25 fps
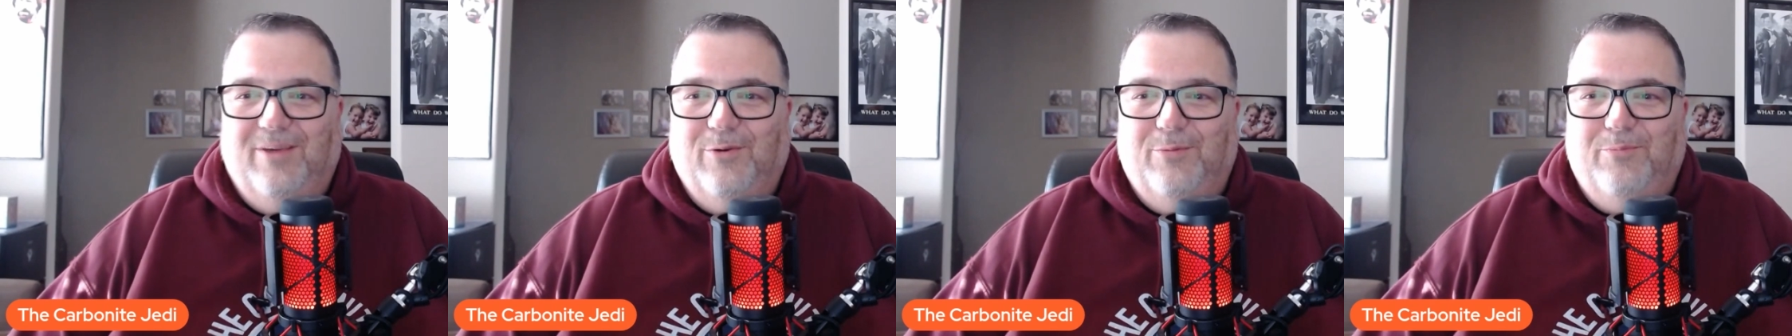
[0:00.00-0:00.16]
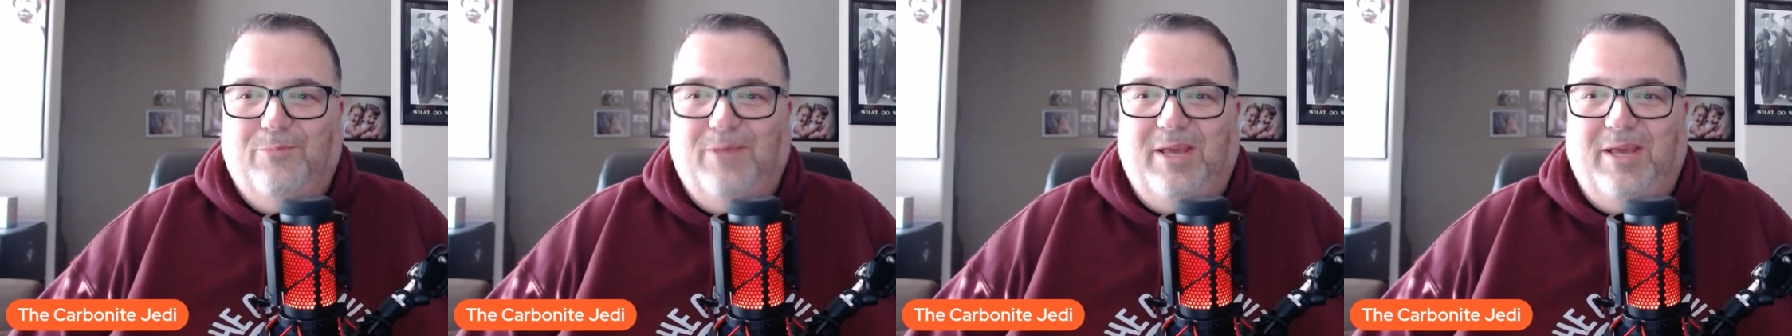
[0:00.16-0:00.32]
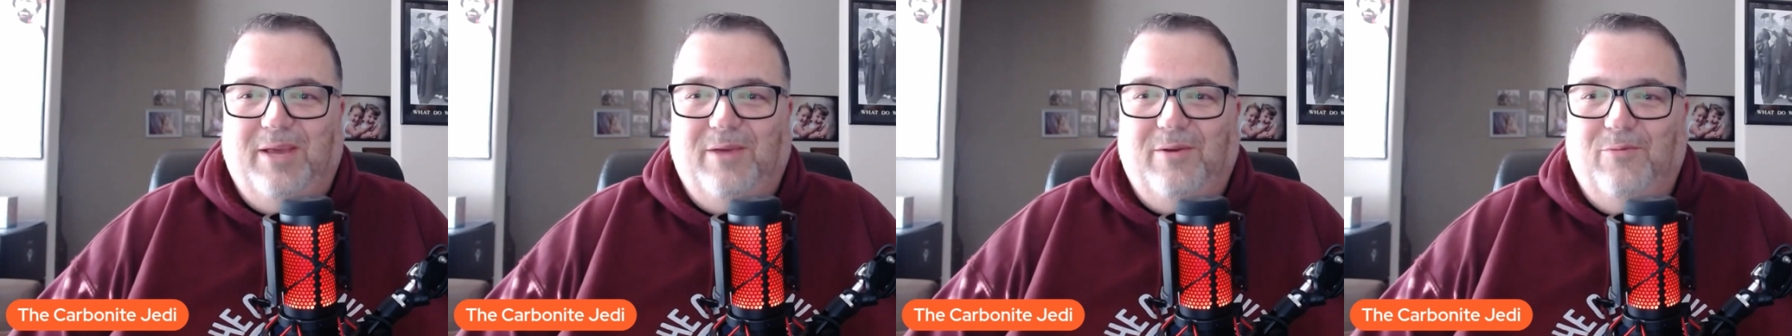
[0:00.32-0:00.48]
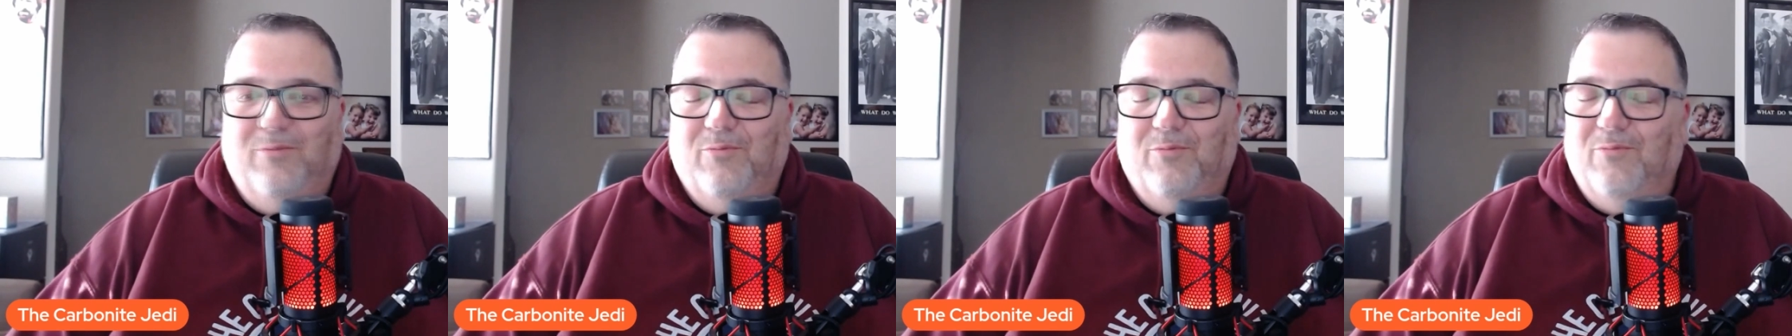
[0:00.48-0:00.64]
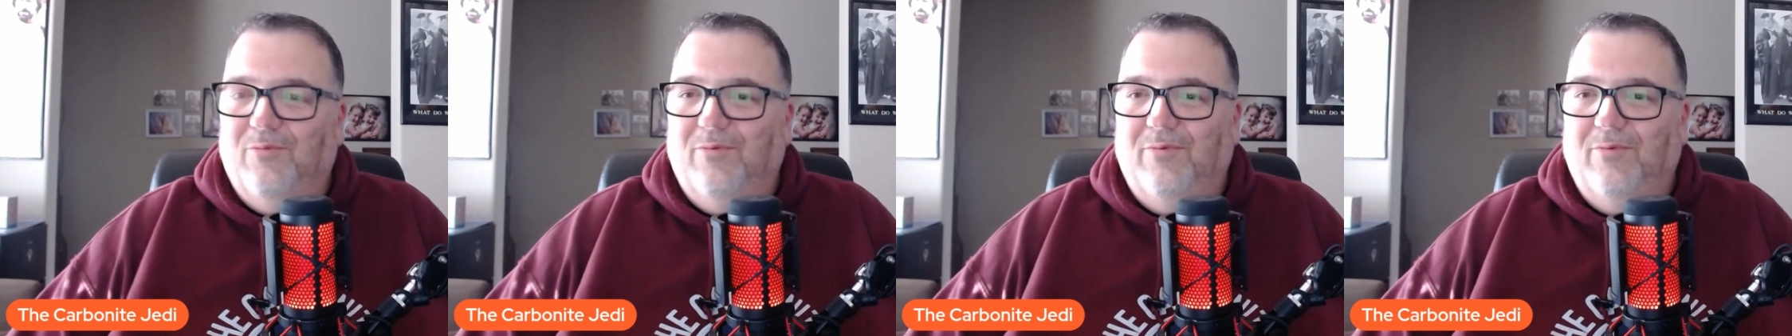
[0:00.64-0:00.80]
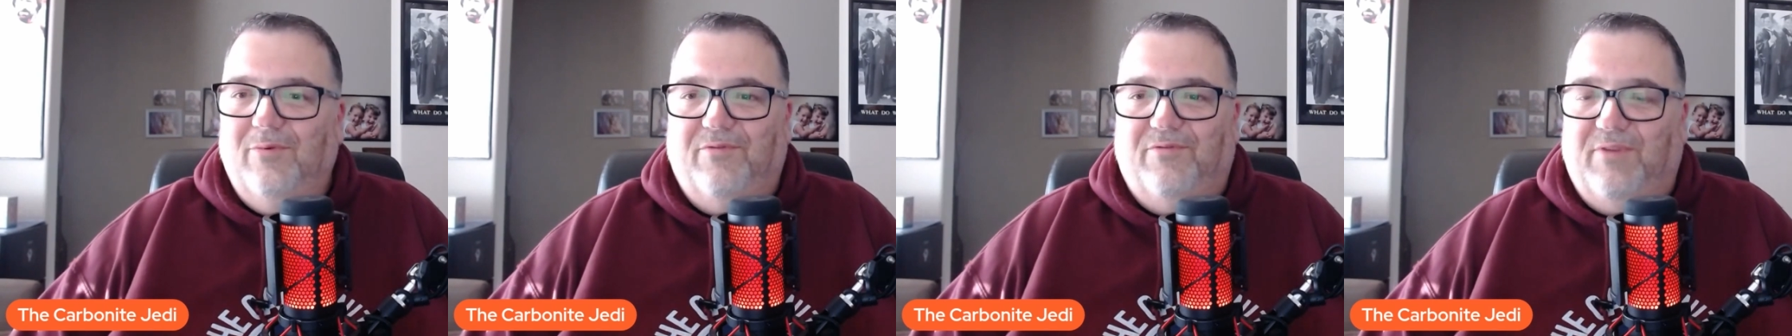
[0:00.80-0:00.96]
It would be
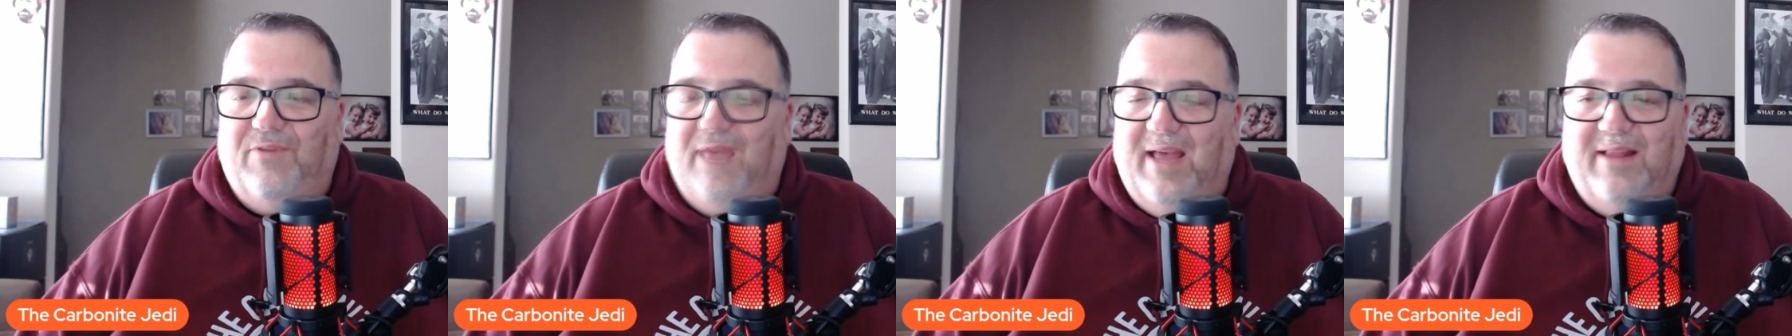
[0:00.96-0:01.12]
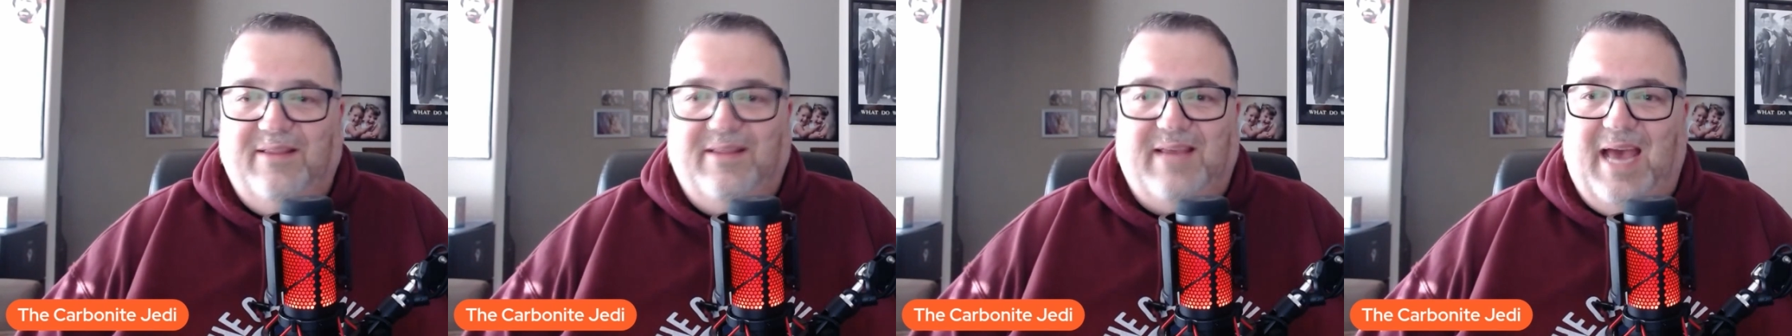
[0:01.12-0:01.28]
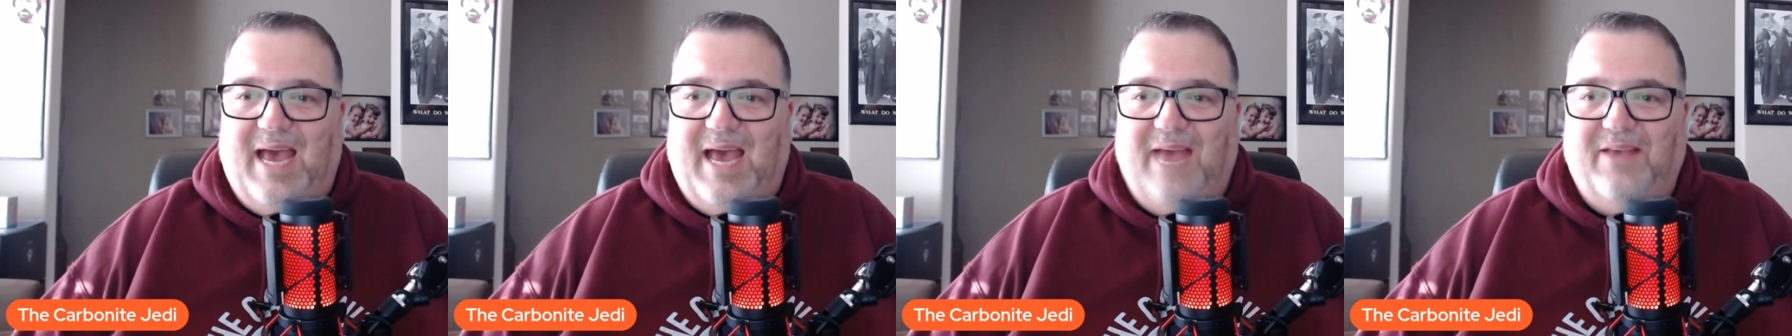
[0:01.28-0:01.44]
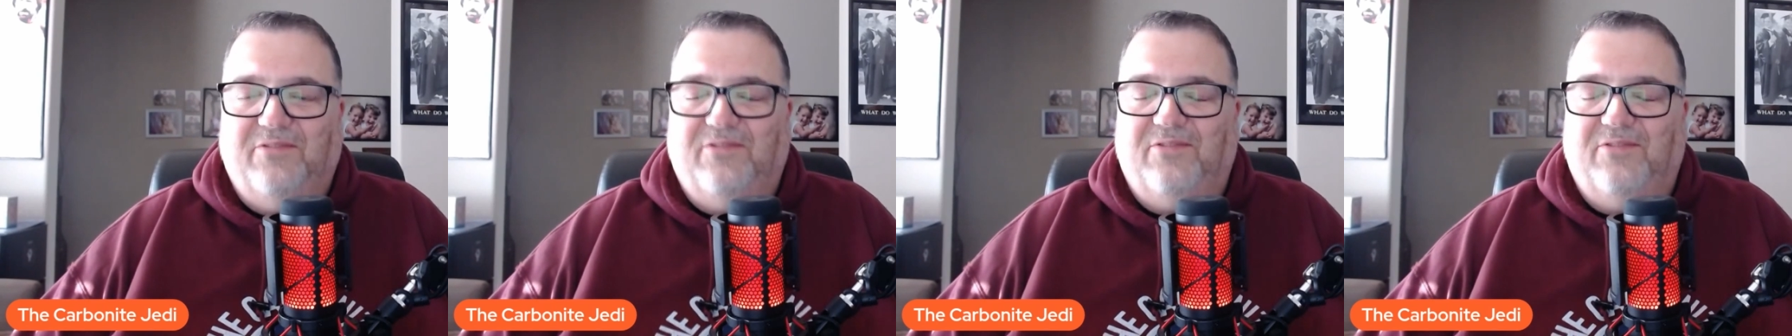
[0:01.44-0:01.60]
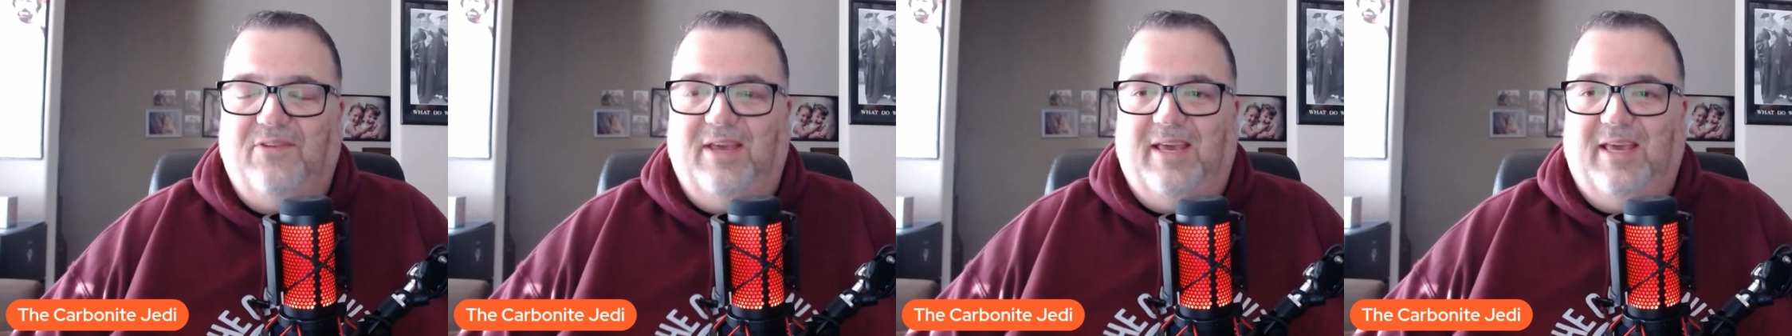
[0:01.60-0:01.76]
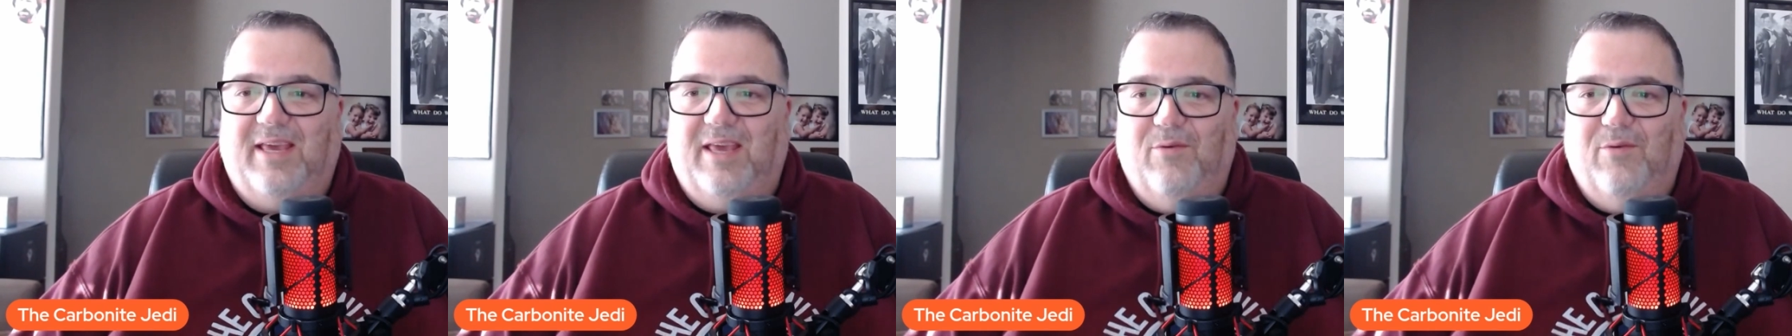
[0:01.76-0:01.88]
fantastic.